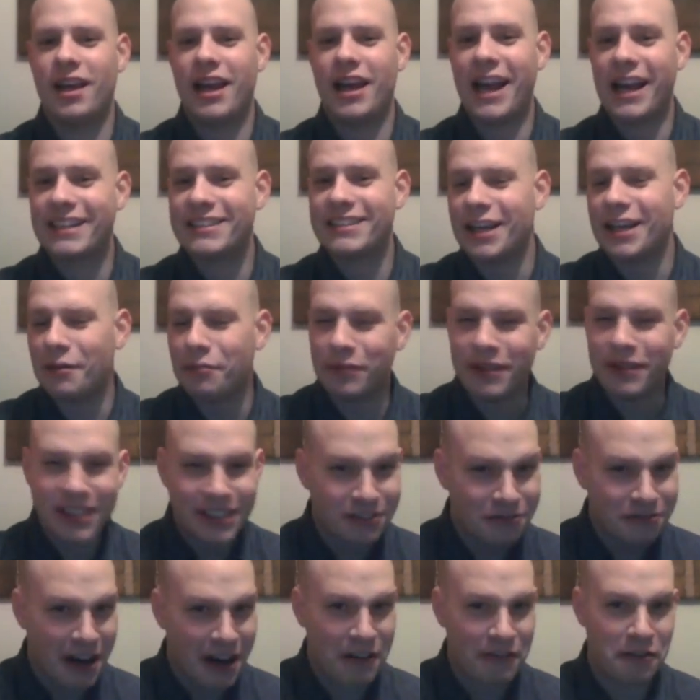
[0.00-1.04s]
Except
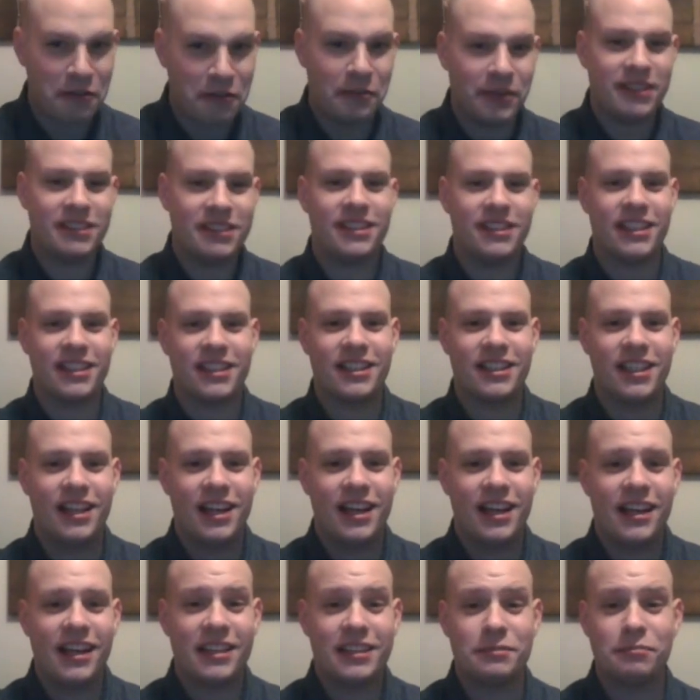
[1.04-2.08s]
this raving mystic
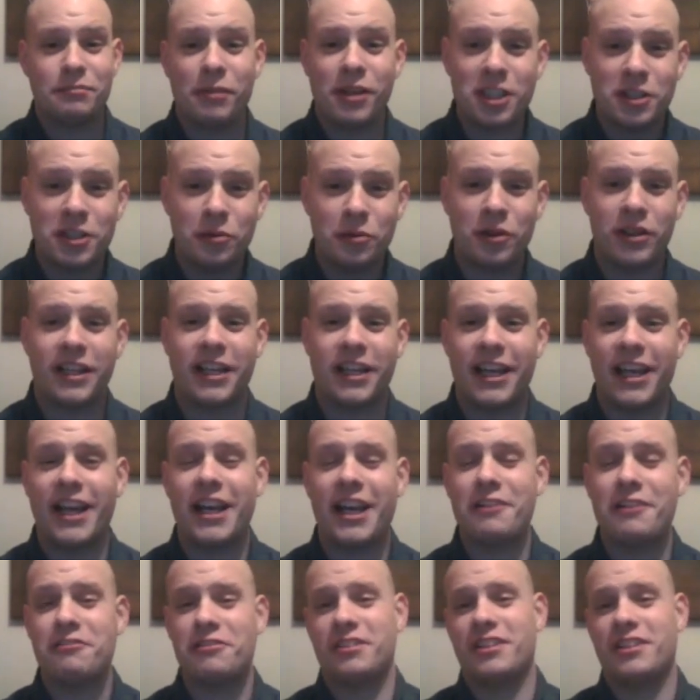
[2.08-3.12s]
is much more
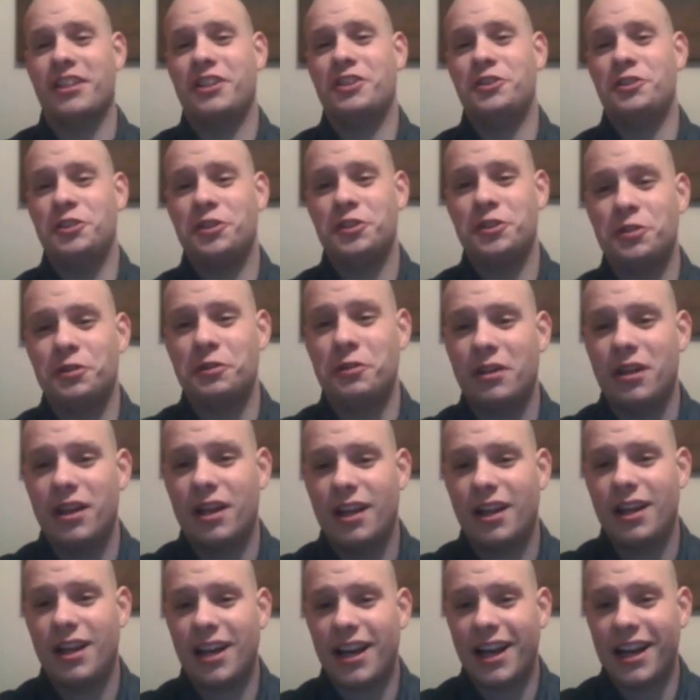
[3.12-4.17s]
coherent than usual,
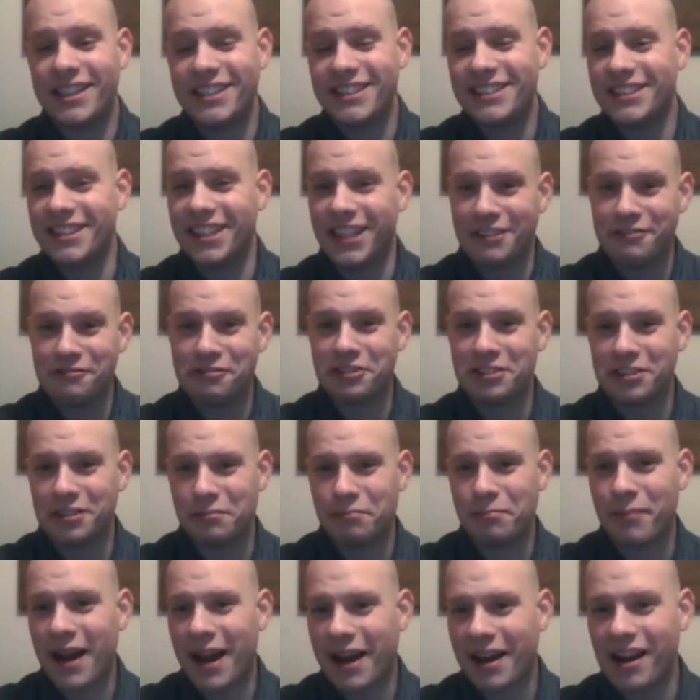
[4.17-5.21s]
and he's delivering
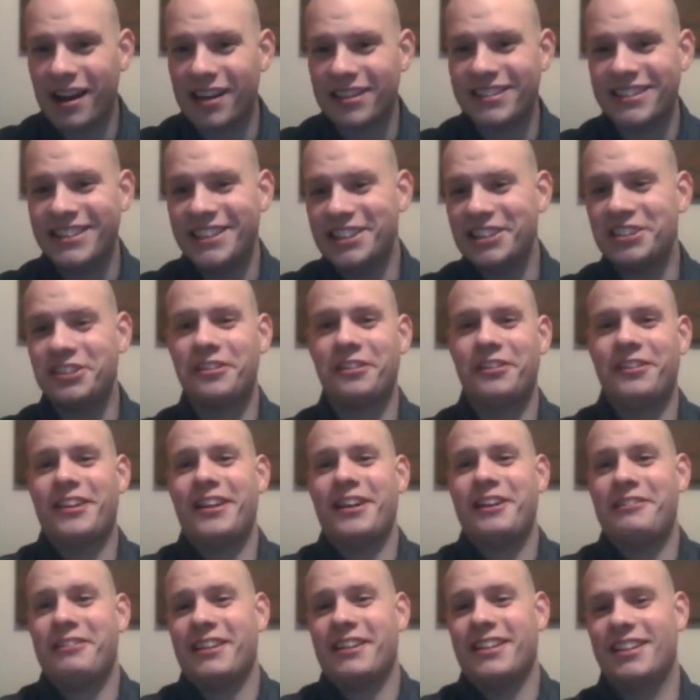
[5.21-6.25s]
some badass Nietzschean
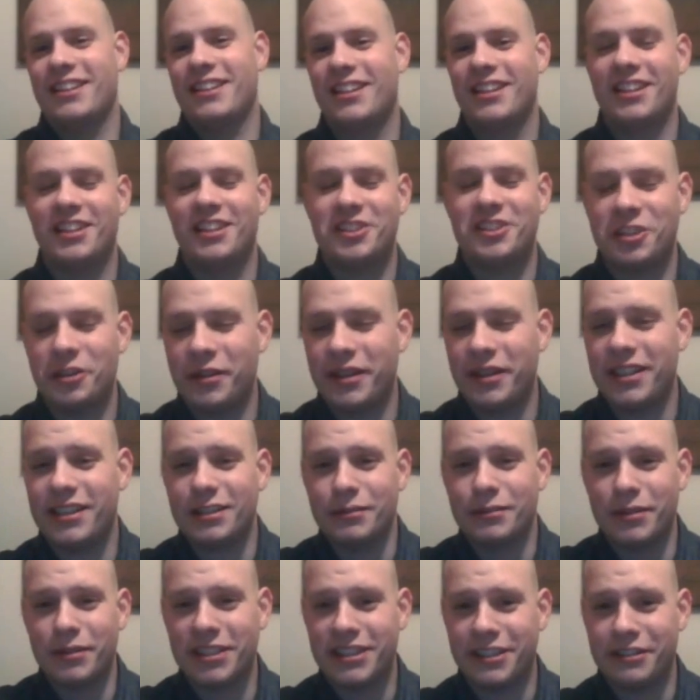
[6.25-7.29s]
theory, so he
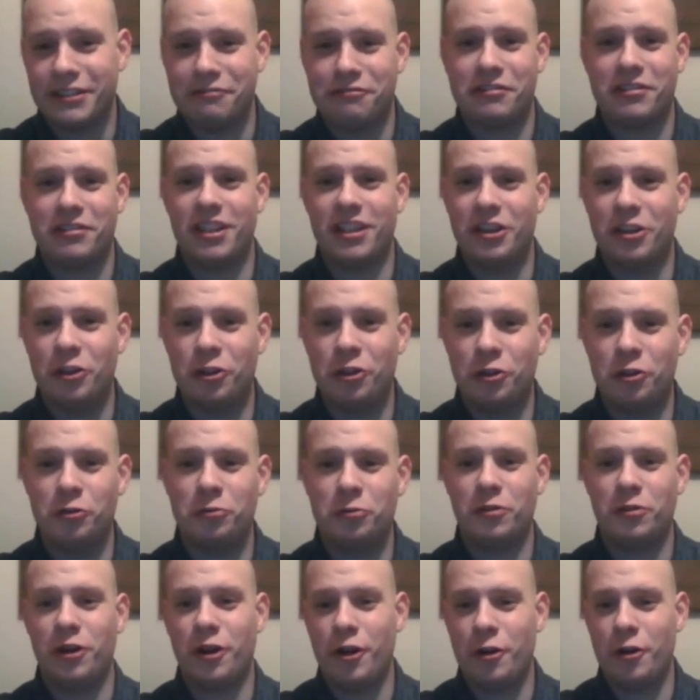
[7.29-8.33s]
is much different than the
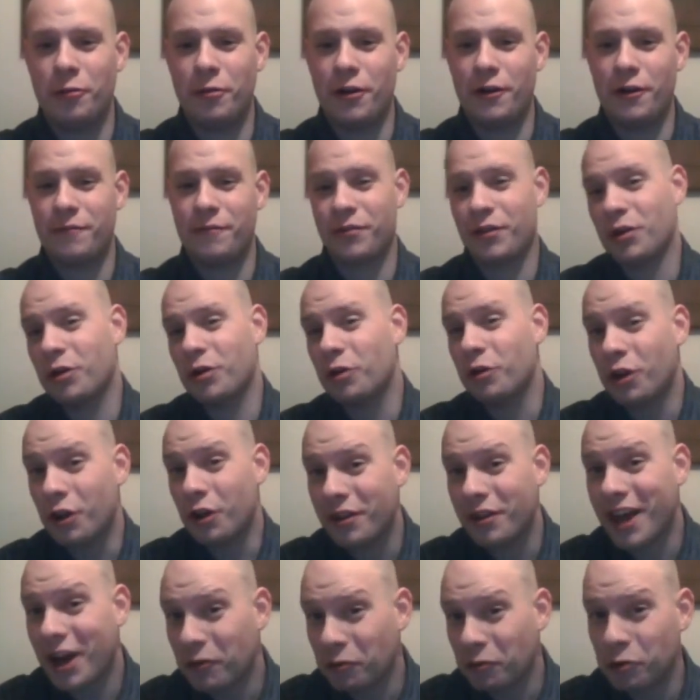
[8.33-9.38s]
normal hobo, although
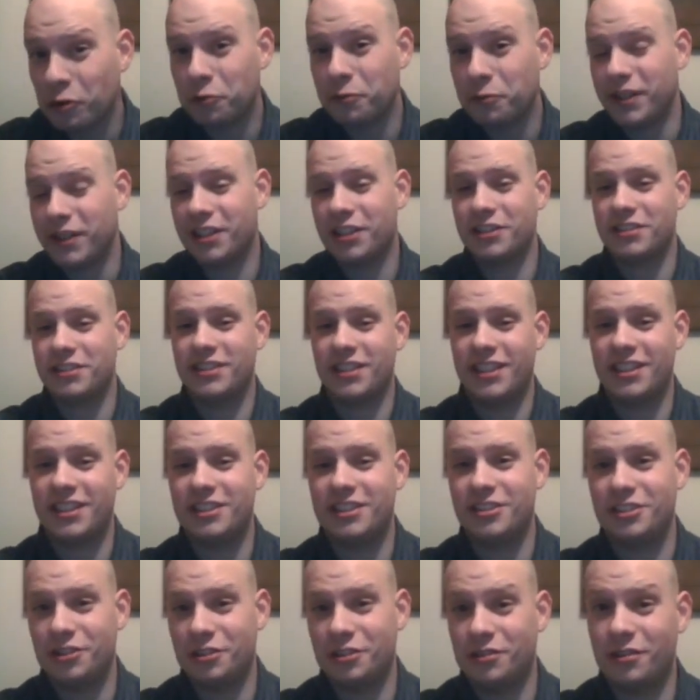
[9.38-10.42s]
that would be good to
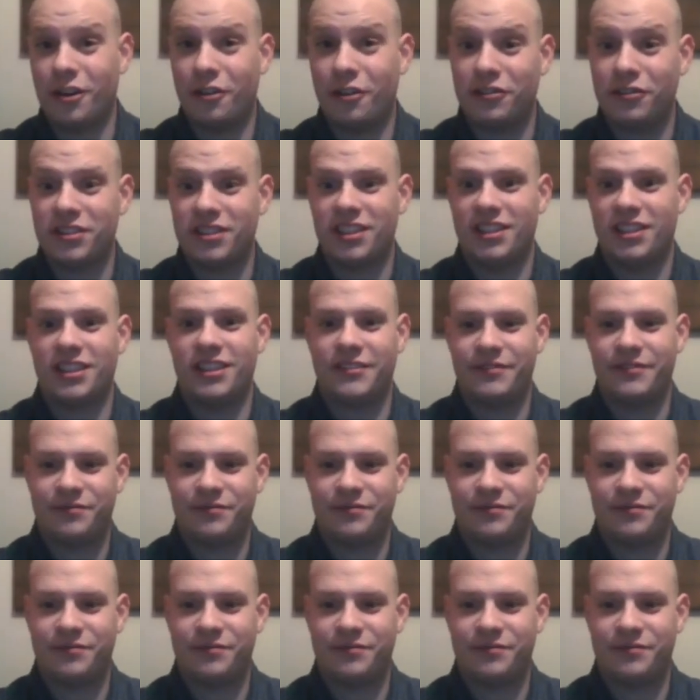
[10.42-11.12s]
listen to, obviously.